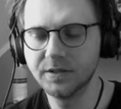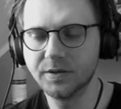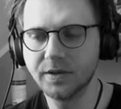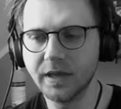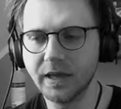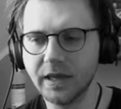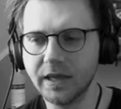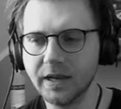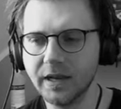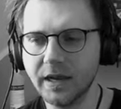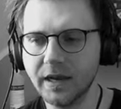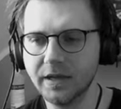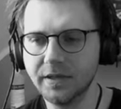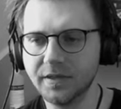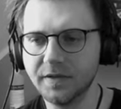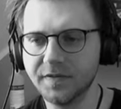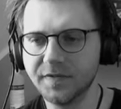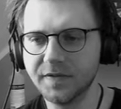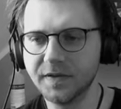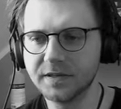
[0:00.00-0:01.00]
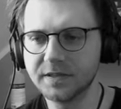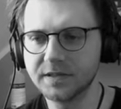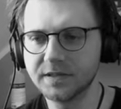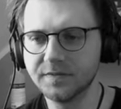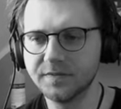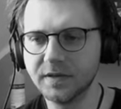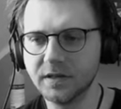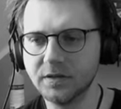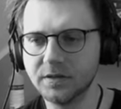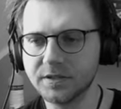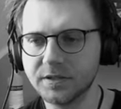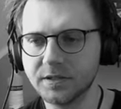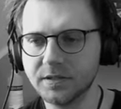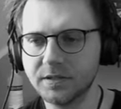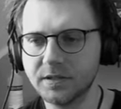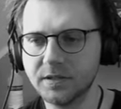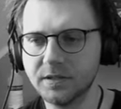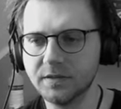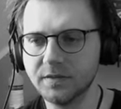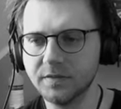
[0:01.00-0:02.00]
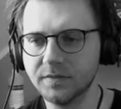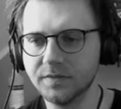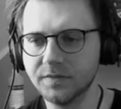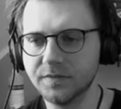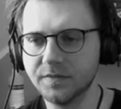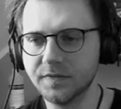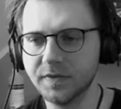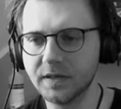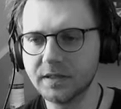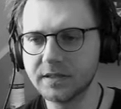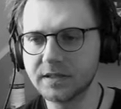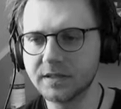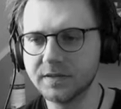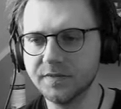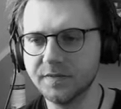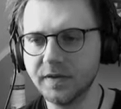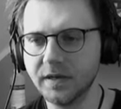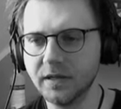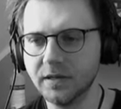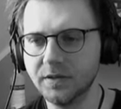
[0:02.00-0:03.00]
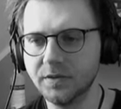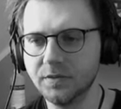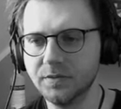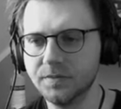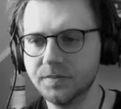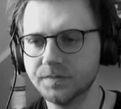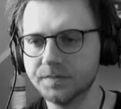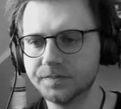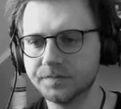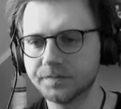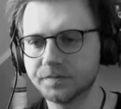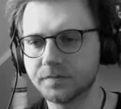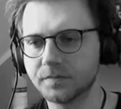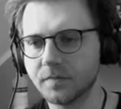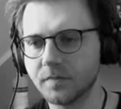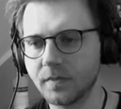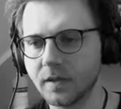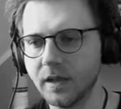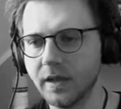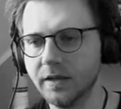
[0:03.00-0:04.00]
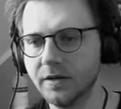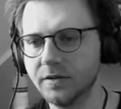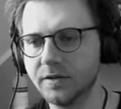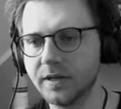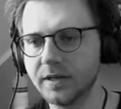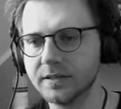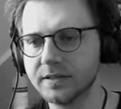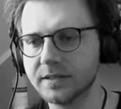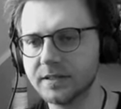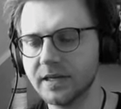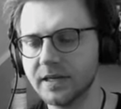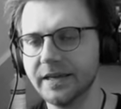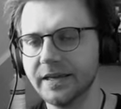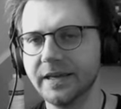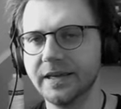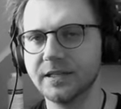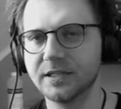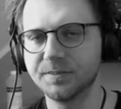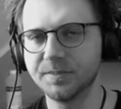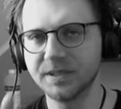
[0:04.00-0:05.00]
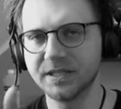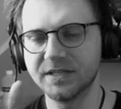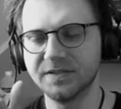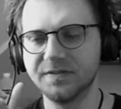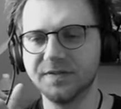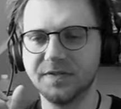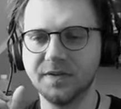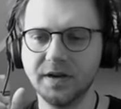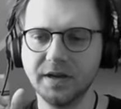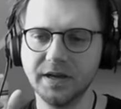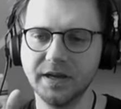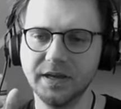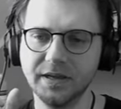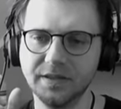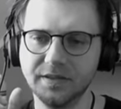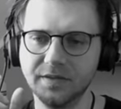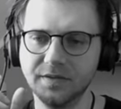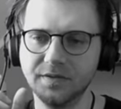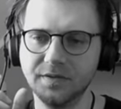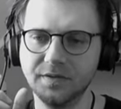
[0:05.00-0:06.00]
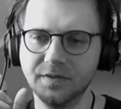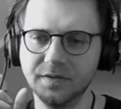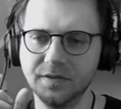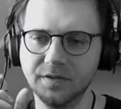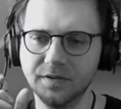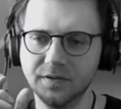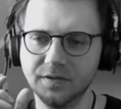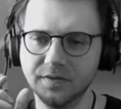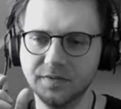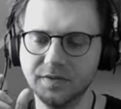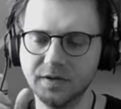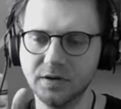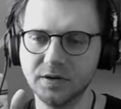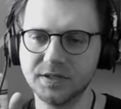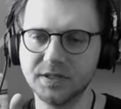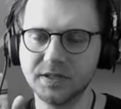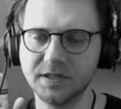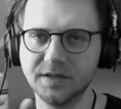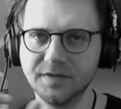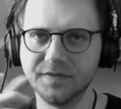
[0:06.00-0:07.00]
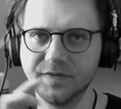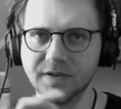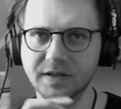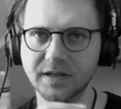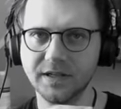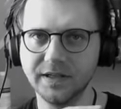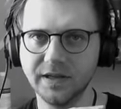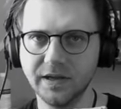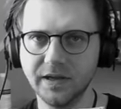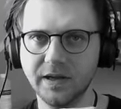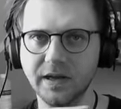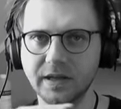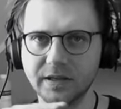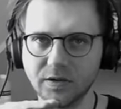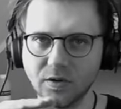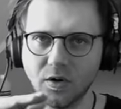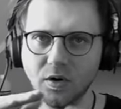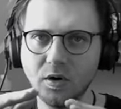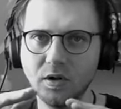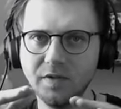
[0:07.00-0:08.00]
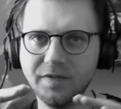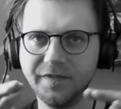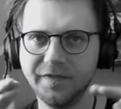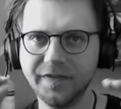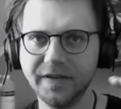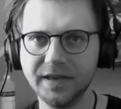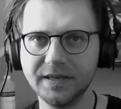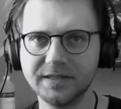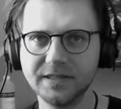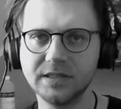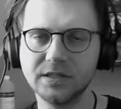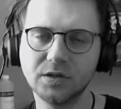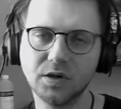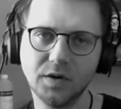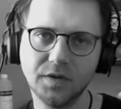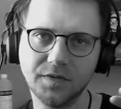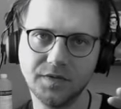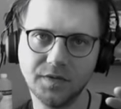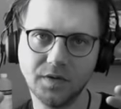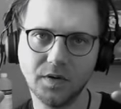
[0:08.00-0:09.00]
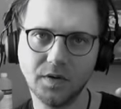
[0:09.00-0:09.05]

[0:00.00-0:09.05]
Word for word: can either fix the velocity, fix value, and you can say specify the velocity field at all faces of